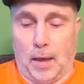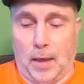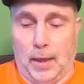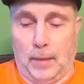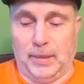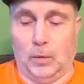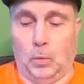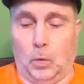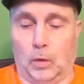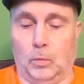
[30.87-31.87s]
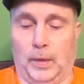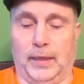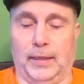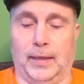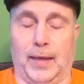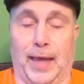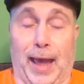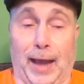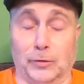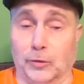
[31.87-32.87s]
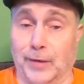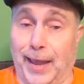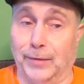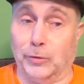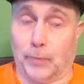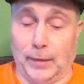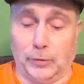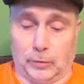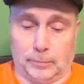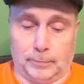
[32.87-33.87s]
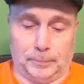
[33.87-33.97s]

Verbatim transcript: Emmy Award winning actor and director.